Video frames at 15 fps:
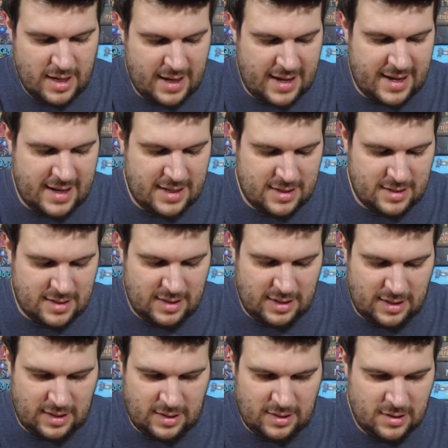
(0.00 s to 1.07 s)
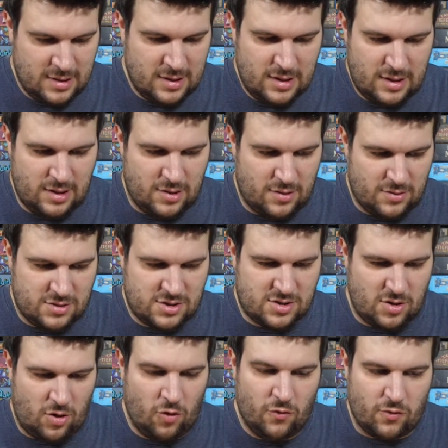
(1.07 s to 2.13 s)
And
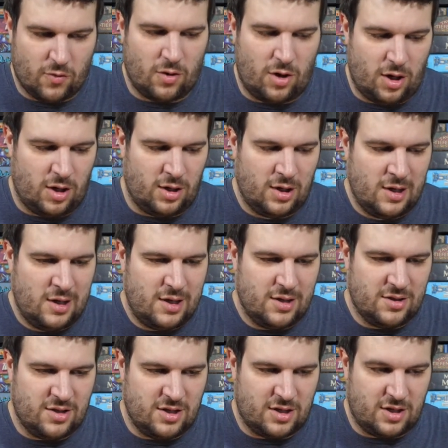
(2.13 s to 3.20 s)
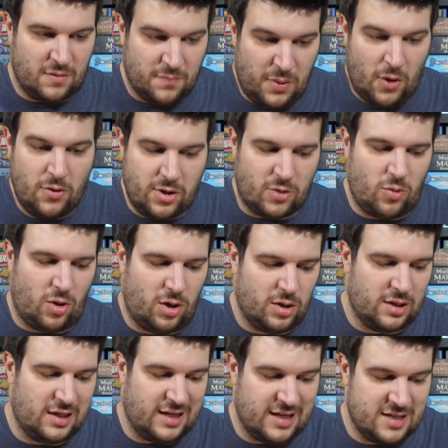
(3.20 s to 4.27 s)
just overall, the component
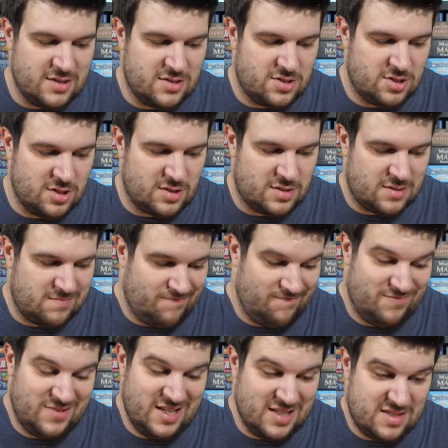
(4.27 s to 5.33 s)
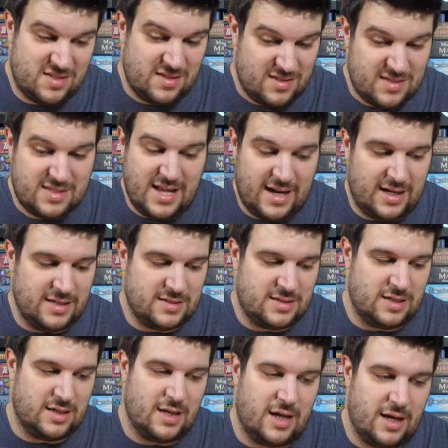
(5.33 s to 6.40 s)
quality is second
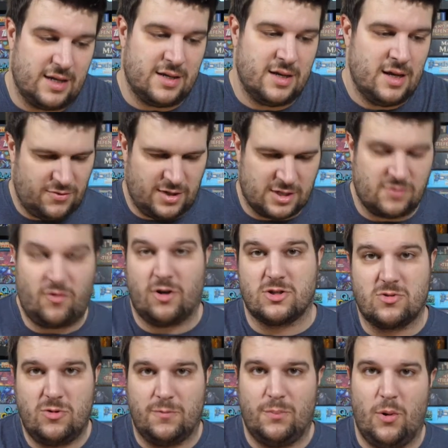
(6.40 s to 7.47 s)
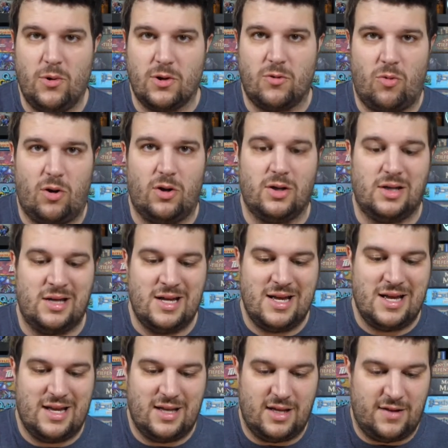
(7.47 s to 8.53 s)
to none. As far as component quality,
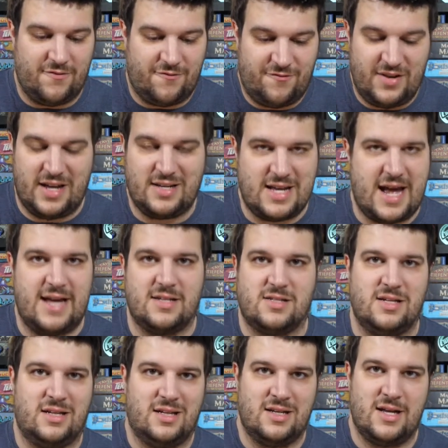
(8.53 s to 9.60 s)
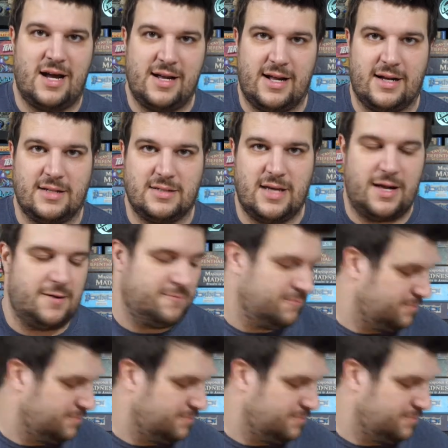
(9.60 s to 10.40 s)
fantastic, 9 out of 10.